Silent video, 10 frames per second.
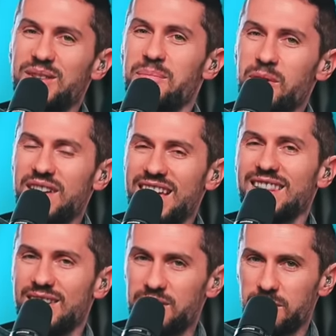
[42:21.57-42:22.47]
the movie
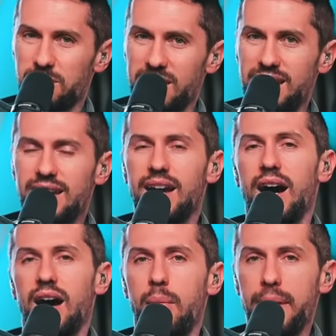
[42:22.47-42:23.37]
in theaters with me,
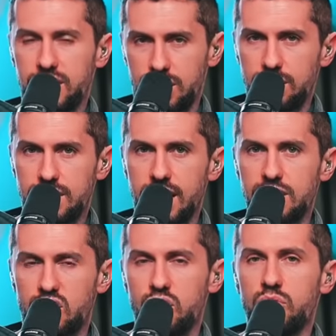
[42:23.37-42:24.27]
make sure you
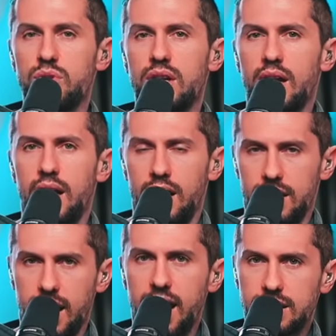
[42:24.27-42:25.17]
stay tuned,
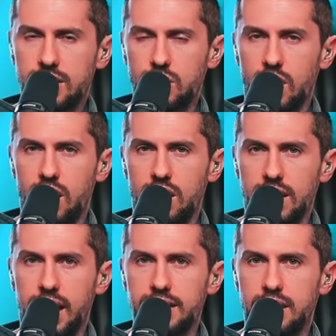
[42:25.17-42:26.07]
locked into our
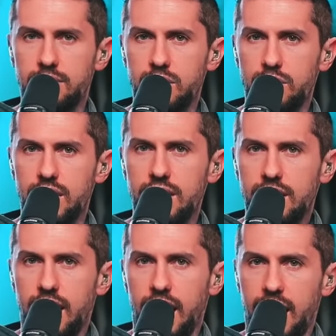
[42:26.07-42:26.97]
online community,
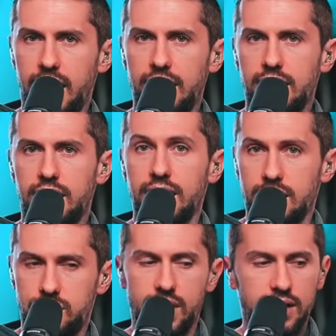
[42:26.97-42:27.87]
and I'll
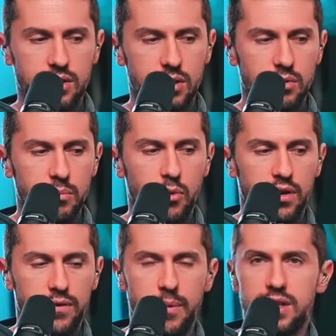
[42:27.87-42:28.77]
let you guys know more
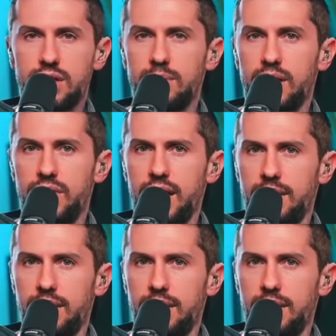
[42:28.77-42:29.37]
information about